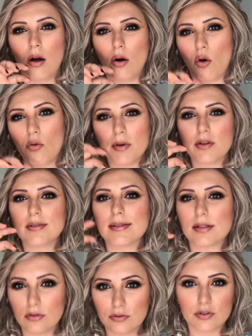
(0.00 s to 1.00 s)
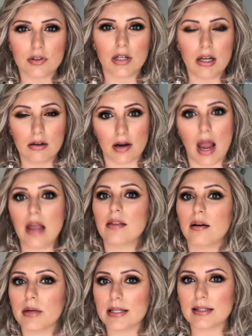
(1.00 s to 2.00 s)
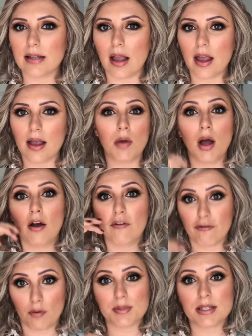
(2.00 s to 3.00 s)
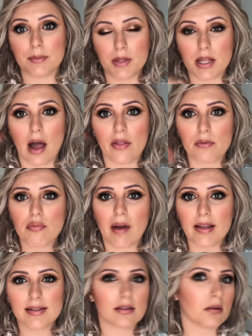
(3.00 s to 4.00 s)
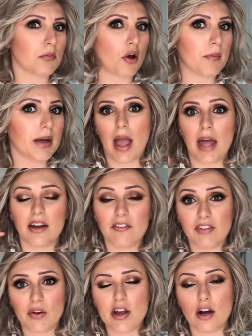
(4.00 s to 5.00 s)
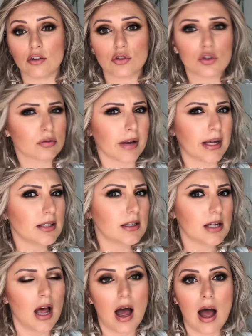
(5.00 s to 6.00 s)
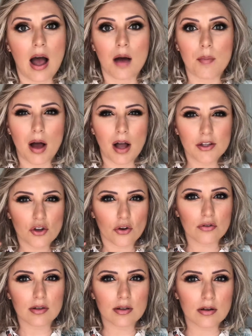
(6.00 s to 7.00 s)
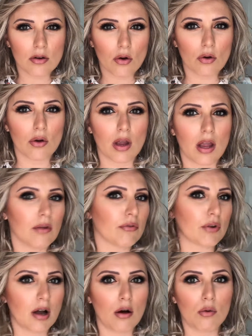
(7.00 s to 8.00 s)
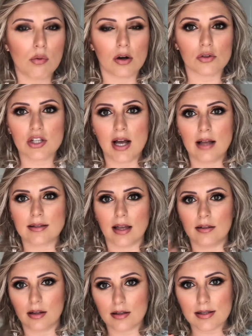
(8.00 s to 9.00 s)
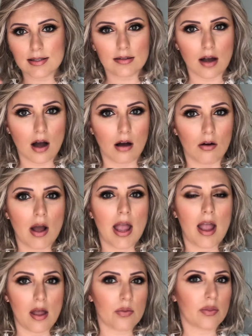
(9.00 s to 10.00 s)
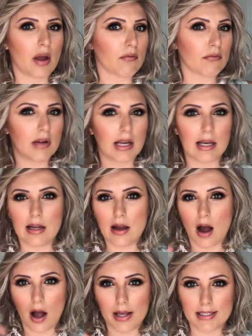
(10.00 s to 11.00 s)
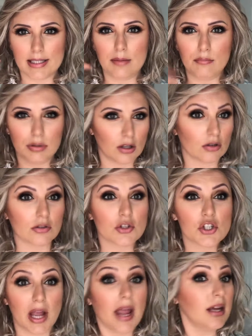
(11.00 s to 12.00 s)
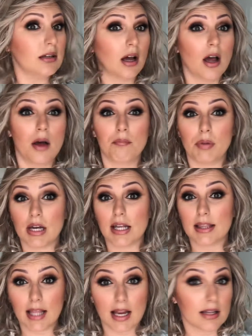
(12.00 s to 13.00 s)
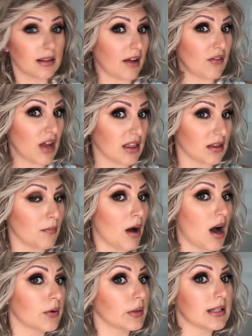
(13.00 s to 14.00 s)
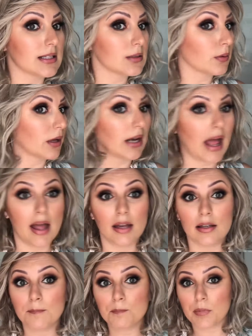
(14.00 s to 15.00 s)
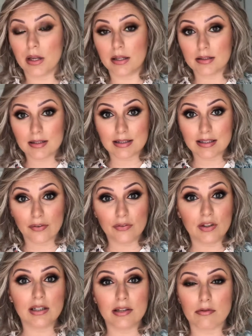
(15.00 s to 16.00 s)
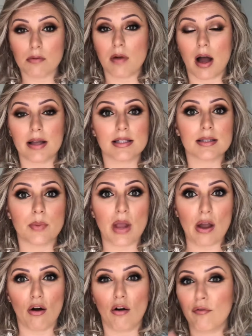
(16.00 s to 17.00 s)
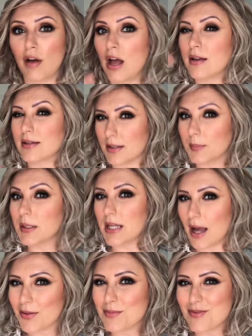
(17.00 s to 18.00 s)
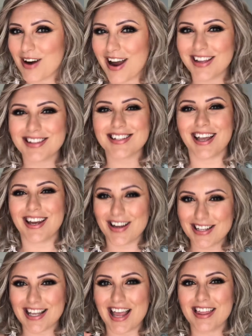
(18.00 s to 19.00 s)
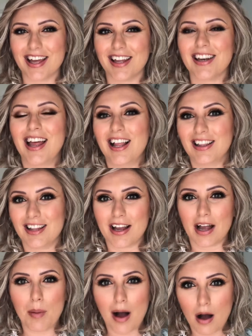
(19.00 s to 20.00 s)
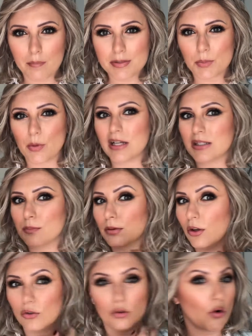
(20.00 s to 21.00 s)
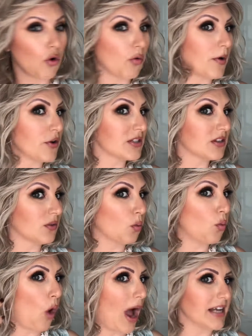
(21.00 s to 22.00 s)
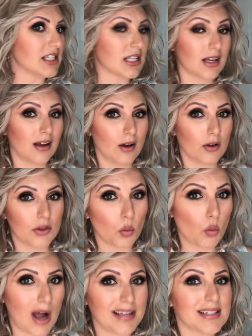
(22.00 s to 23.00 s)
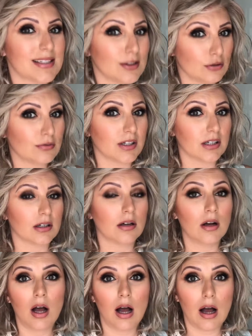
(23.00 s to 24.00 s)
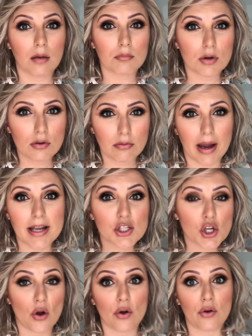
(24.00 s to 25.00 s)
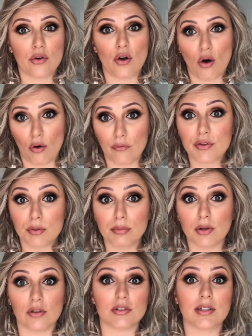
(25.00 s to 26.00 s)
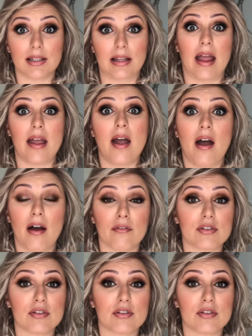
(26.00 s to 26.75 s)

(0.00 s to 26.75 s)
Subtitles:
almost silvery gray that we're seeing from some of the other brands at the moment and are very on trend. I don't know if Raquel Welch has another style in that really icy blonde shade, but I think they've hit the mark with this one, and it definitely reminds me of some of the other brands, and I say that like a Palm Springs blonde, almost the white silver gray tone of the blonde that they have.